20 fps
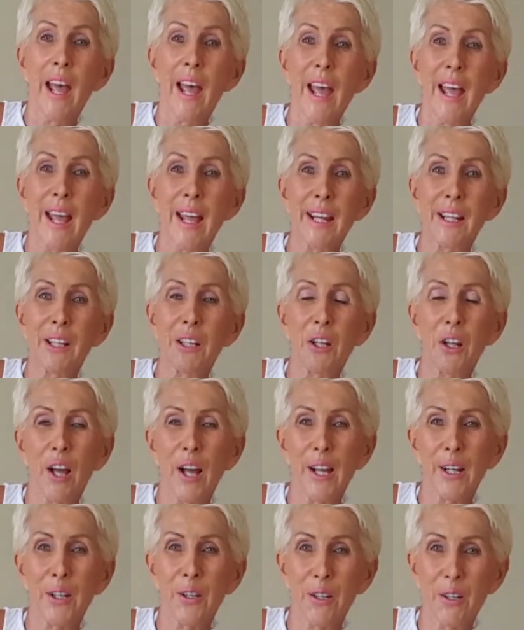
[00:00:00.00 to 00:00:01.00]
and
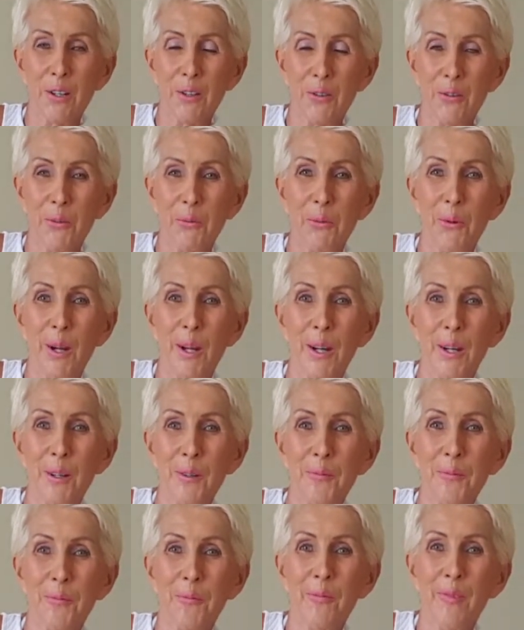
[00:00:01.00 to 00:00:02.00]
like as well.